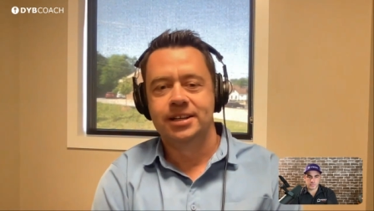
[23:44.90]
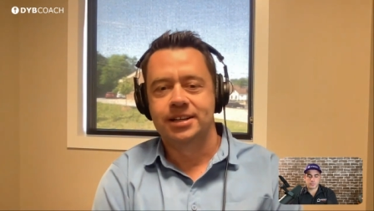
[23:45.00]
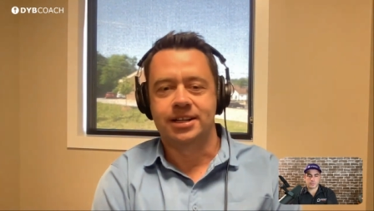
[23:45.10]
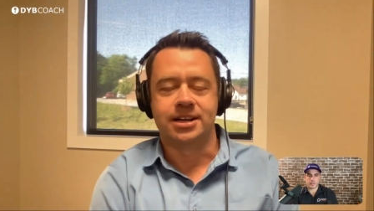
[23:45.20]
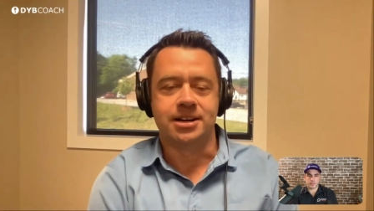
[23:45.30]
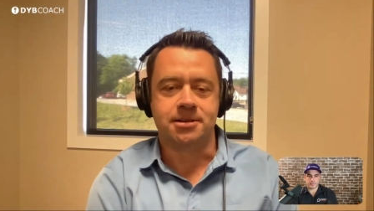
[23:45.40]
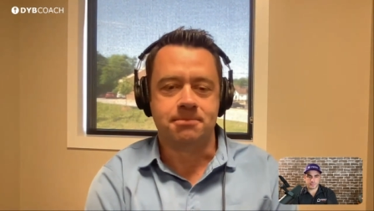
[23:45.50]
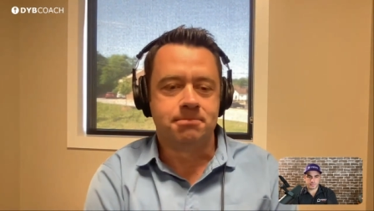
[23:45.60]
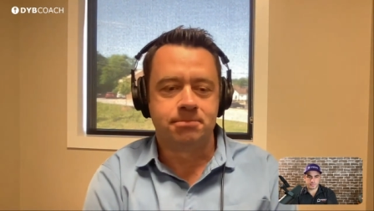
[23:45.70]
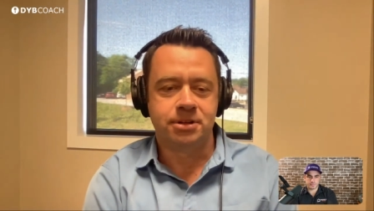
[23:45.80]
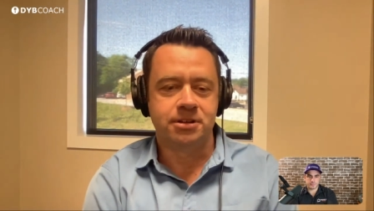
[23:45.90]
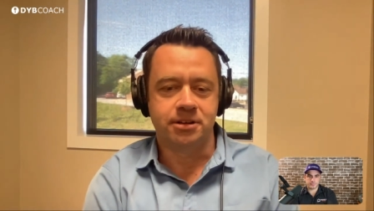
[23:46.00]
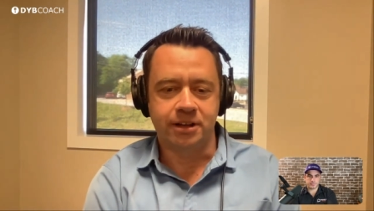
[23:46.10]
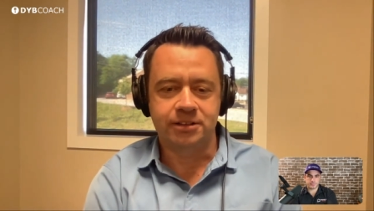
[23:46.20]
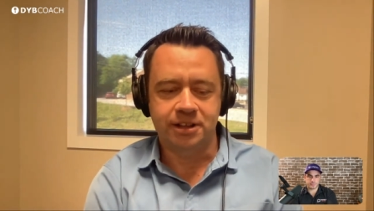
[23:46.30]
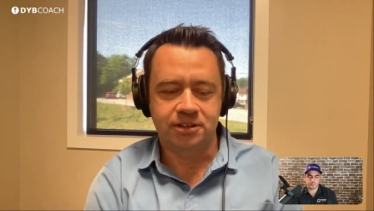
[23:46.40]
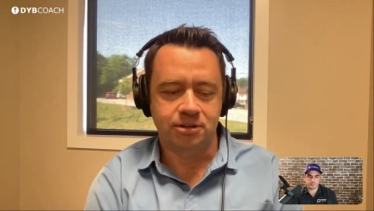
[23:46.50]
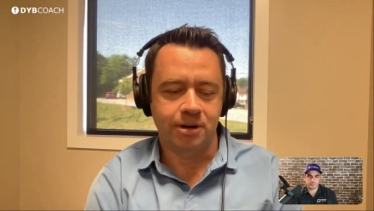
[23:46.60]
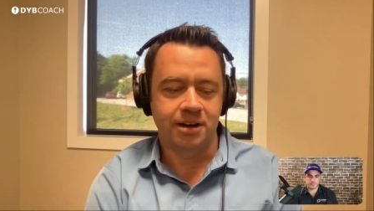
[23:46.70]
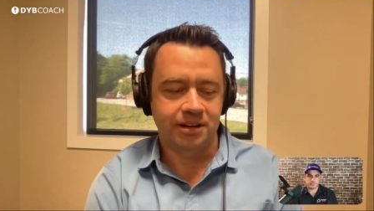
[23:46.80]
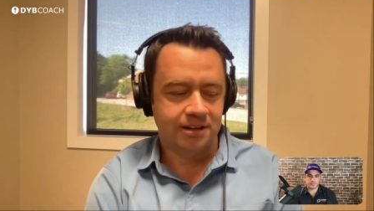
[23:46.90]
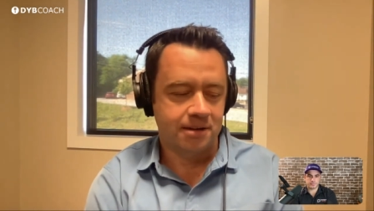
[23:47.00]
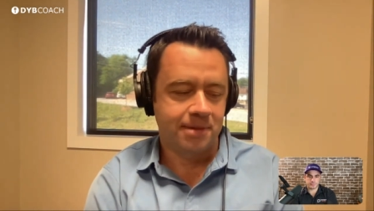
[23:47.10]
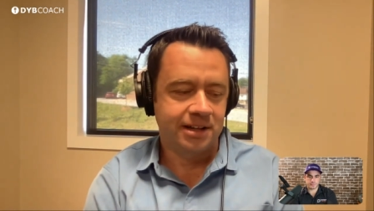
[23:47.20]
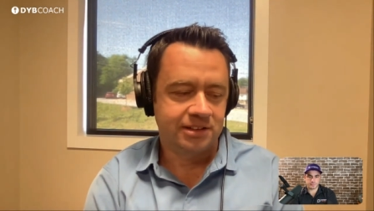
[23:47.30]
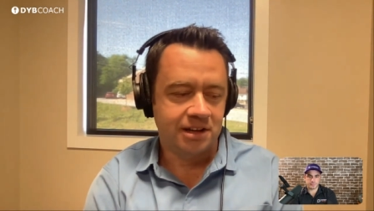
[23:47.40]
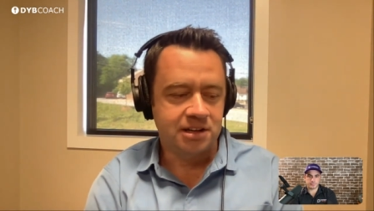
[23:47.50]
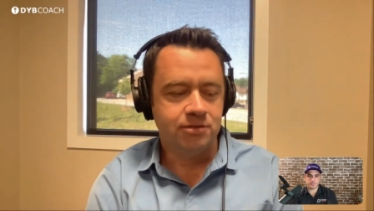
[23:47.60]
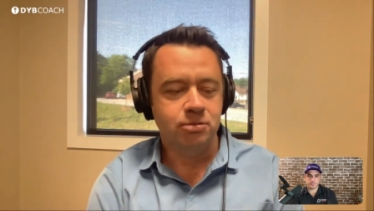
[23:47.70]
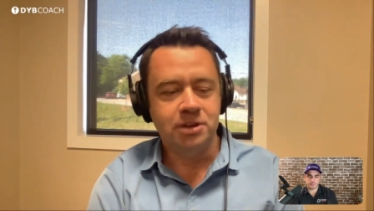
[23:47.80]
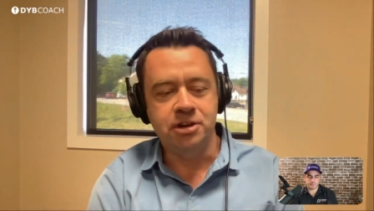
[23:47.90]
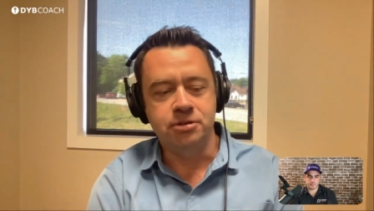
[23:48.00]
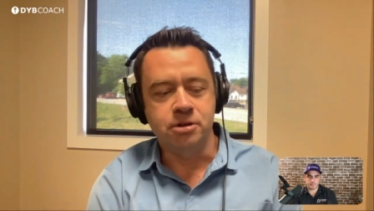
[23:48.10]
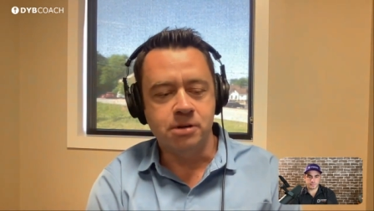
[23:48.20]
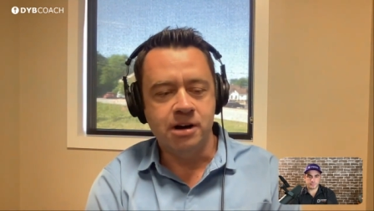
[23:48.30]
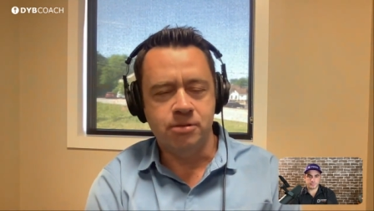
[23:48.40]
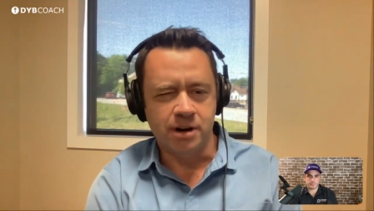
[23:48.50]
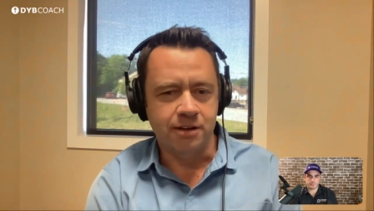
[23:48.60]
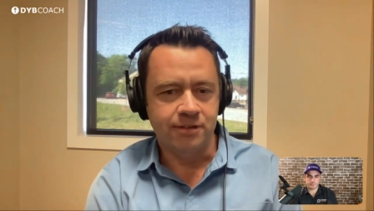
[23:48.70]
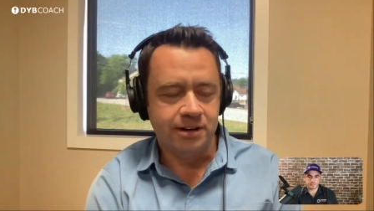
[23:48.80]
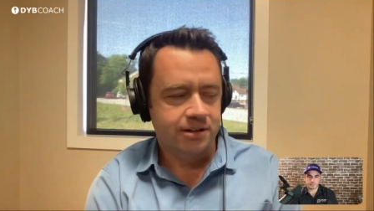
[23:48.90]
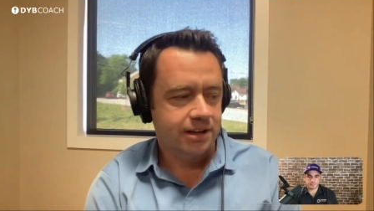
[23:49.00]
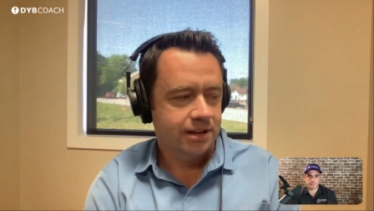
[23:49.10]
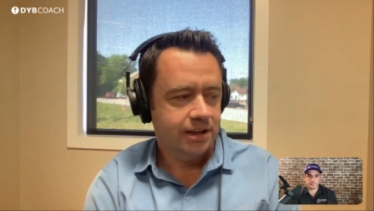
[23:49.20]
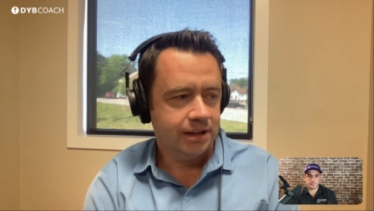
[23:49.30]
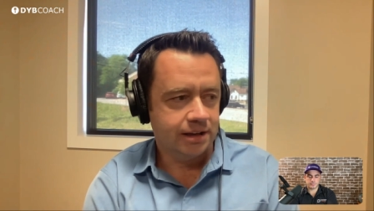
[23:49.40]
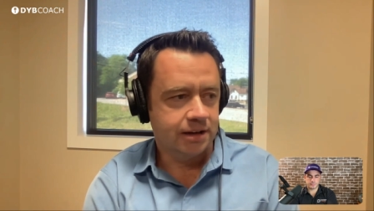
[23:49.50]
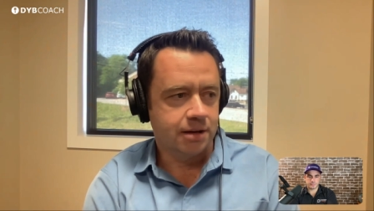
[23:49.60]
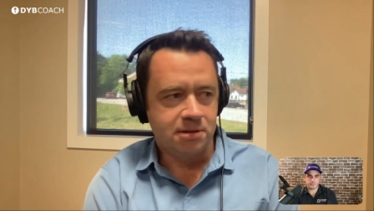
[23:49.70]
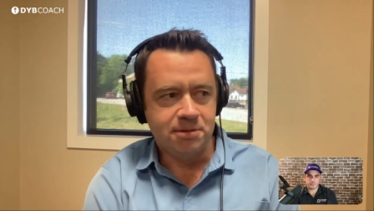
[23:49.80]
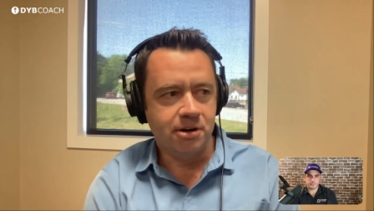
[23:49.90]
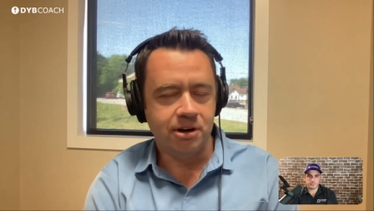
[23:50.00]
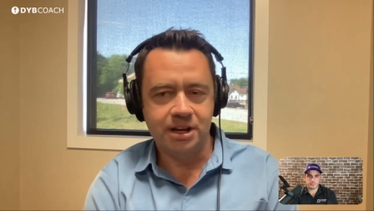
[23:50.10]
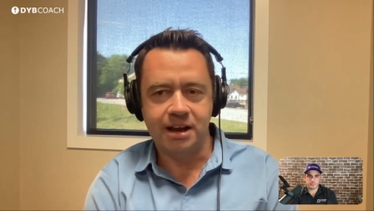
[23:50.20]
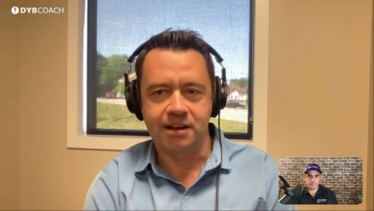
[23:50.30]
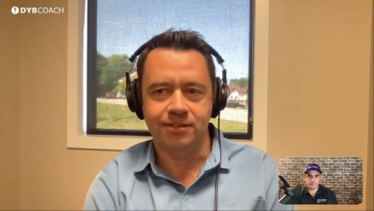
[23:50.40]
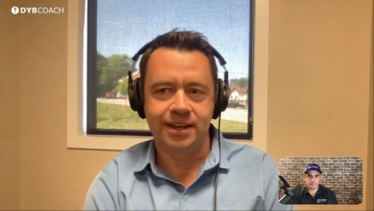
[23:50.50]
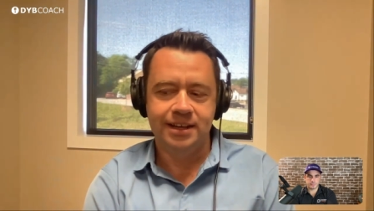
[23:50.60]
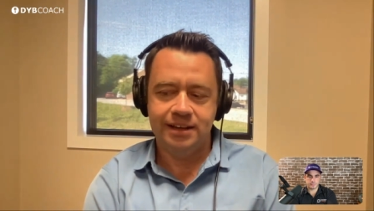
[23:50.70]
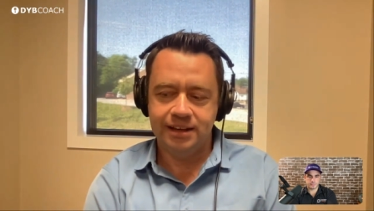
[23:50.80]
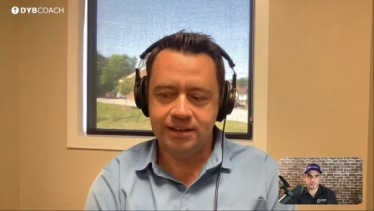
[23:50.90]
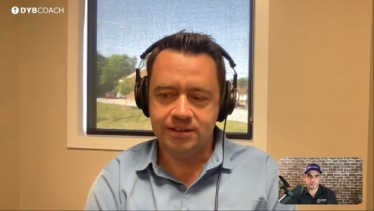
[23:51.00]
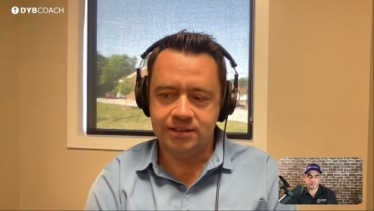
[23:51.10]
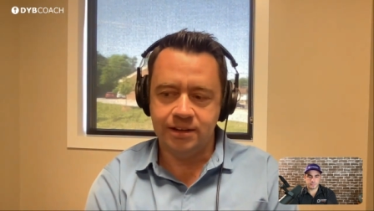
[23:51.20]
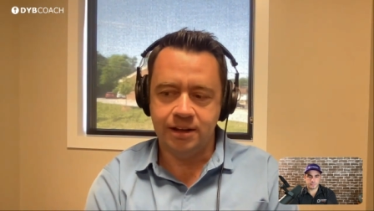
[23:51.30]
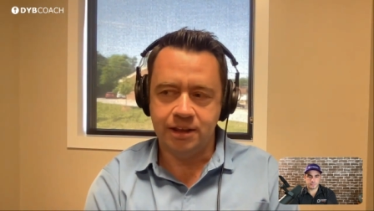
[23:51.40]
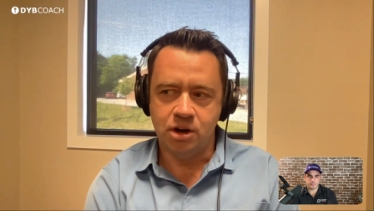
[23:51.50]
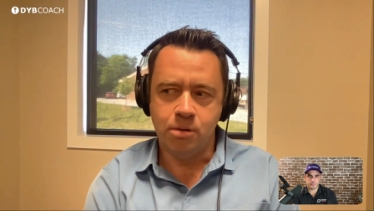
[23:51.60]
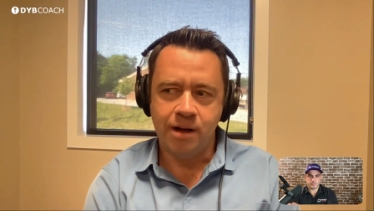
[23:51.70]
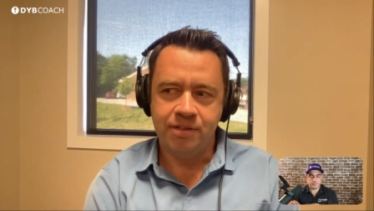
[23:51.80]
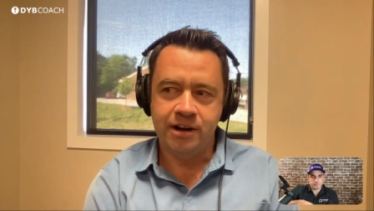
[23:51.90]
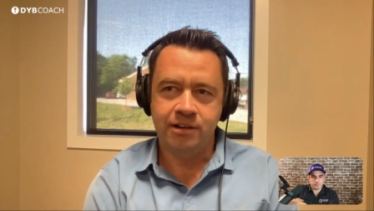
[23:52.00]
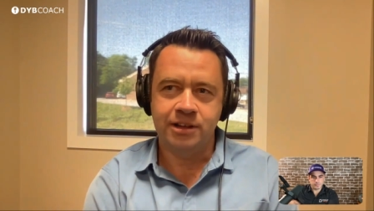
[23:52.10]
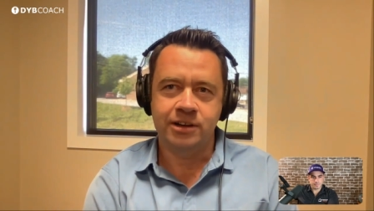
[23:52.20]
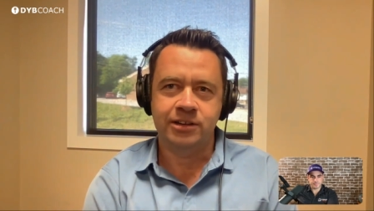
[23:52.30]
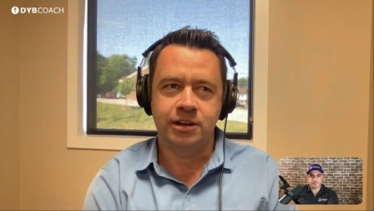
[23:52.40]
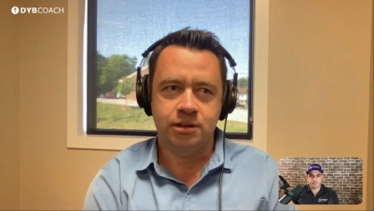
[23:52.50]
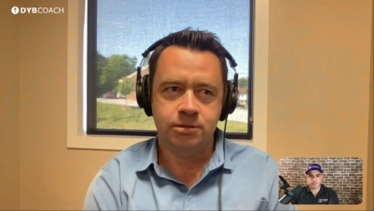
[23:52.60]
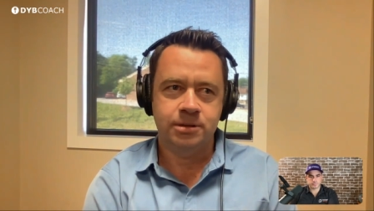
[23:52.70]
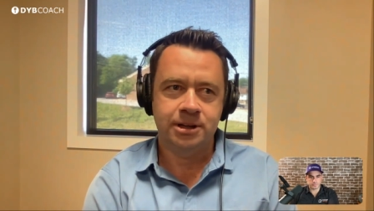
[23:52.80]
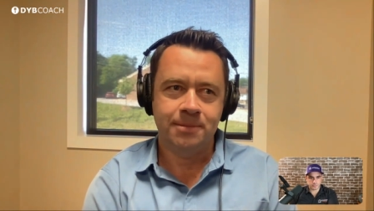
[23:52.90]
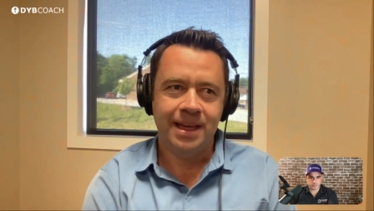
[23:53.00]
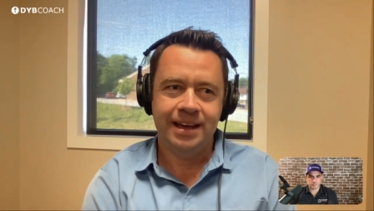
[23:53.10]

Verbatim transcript: Right. Um, but no, that's that's the right uh, mindset. And even when they do go out, what I found, and uh, maybe you already have, is uh, they go out there and they just say, "You know what?